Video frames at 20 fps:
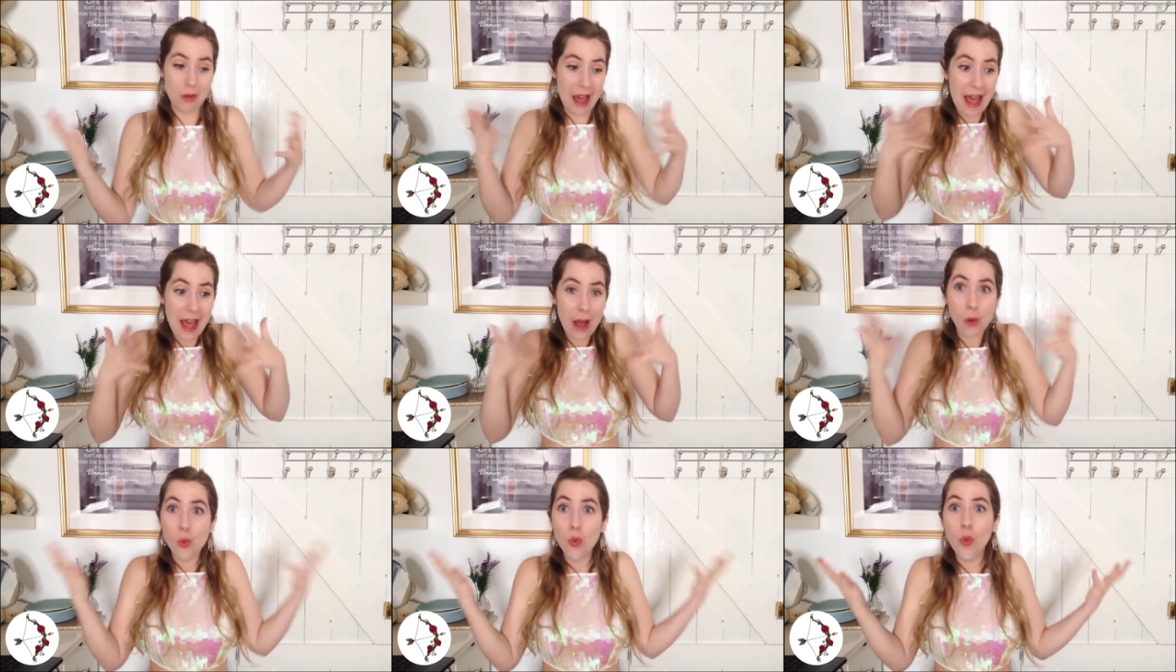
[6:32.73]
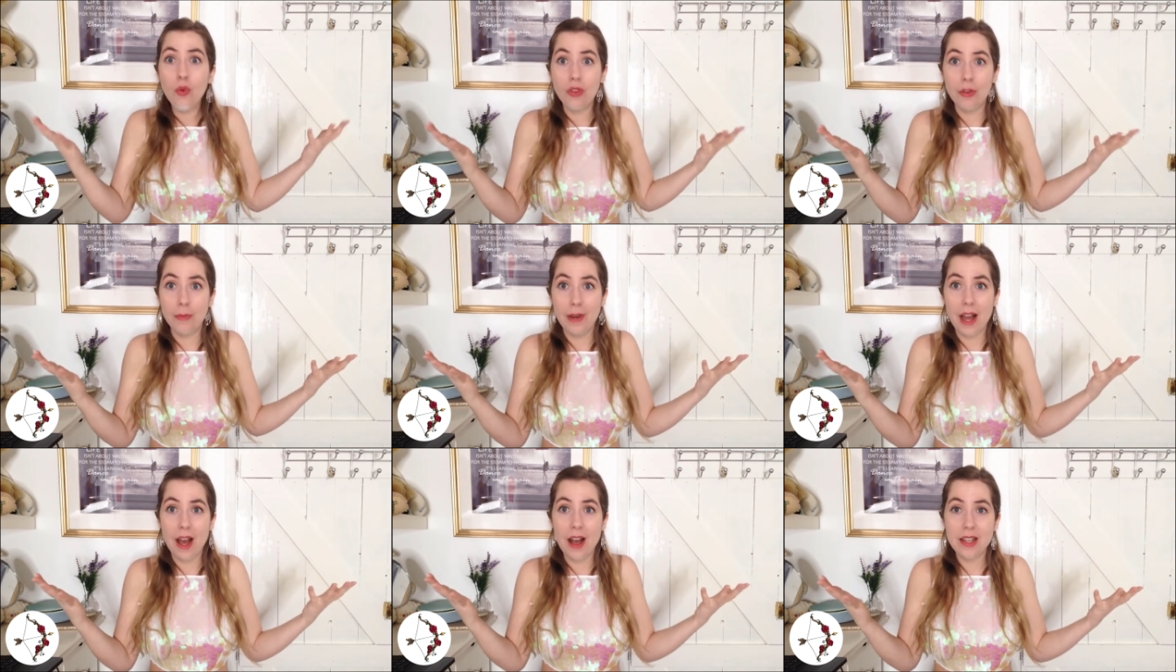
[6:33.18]
at all
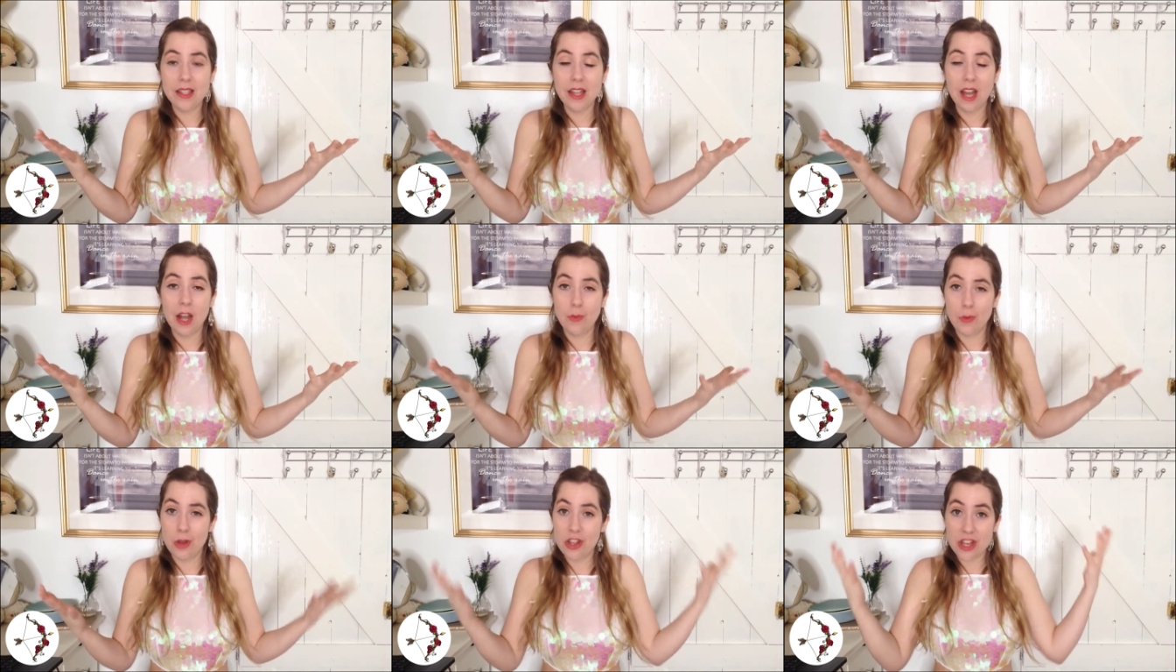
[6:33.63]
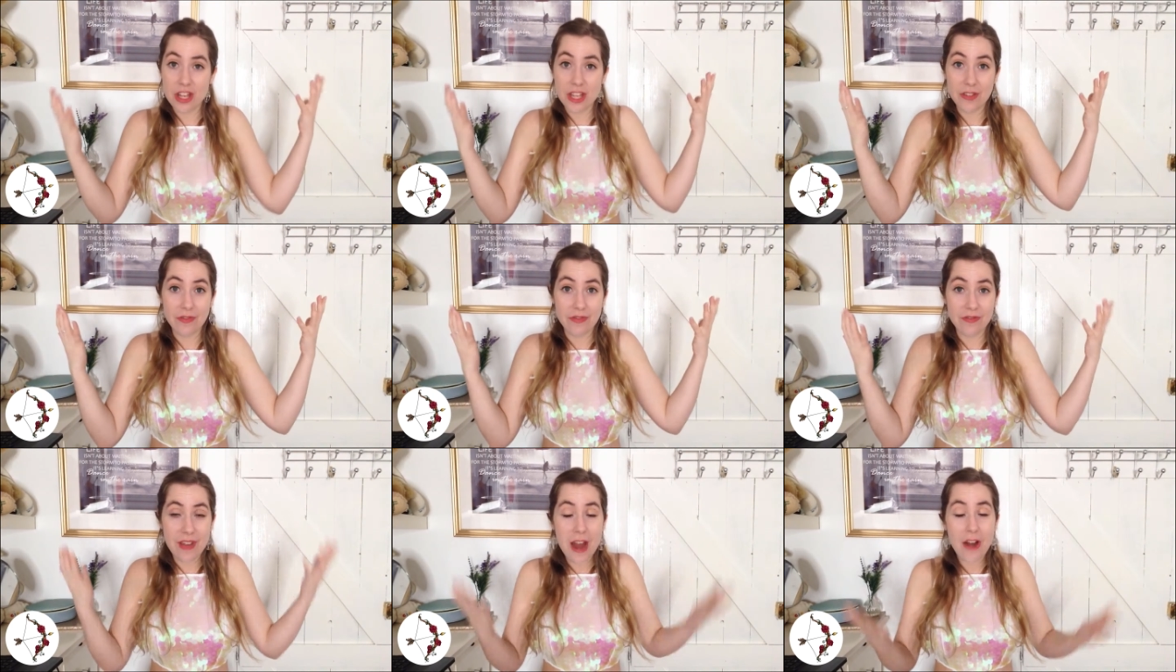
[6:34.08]
from last time, which
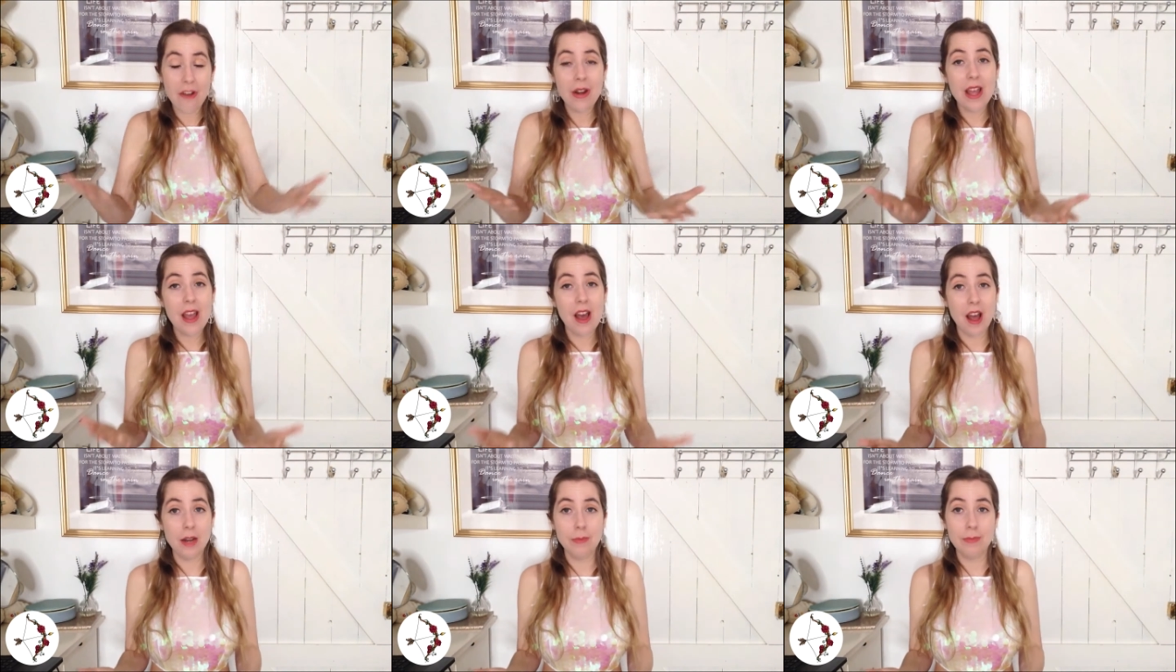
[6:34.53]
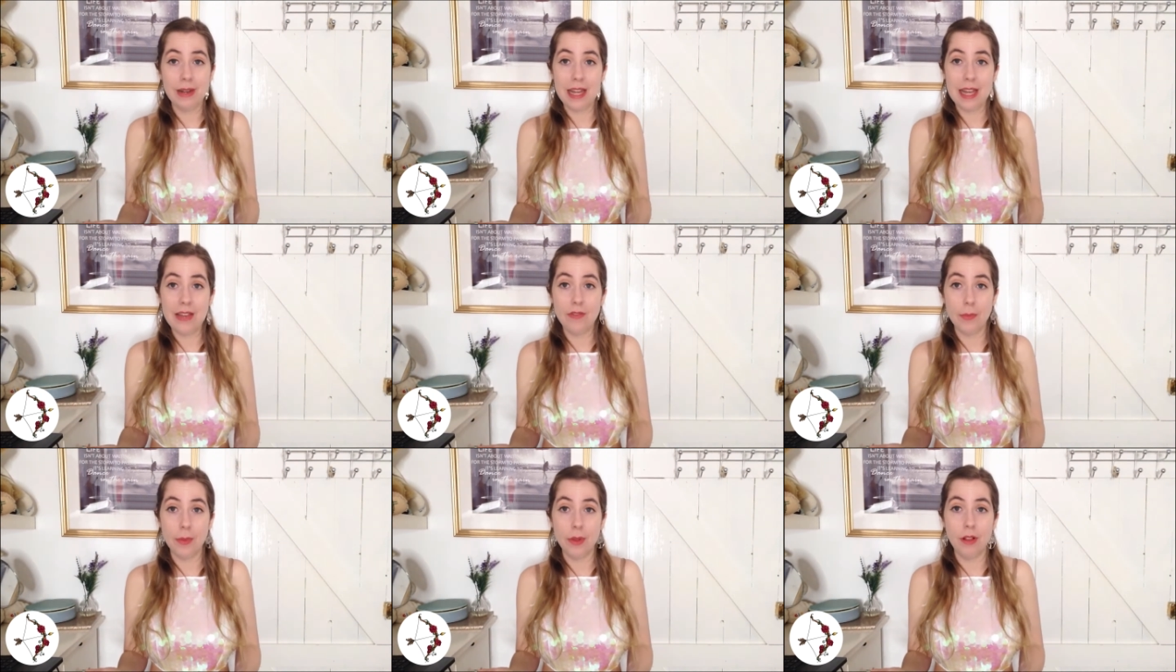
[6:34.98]
is very
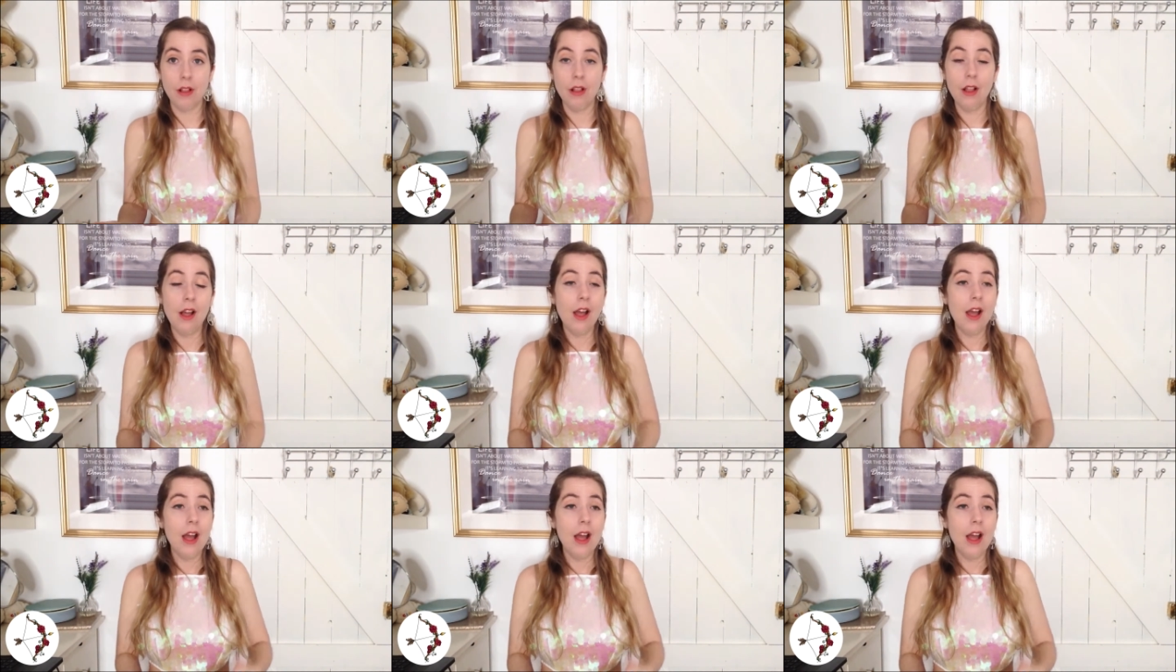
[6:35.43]
unbelievable.